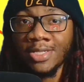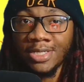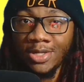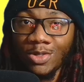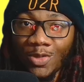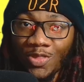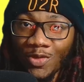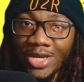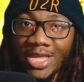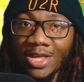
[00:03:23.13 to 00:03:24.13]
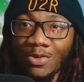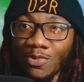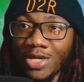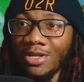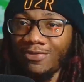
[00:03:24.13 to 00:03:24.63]
still a 3D
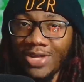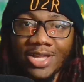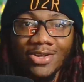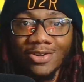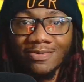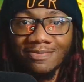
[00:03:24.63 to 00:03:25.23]
arena fighter.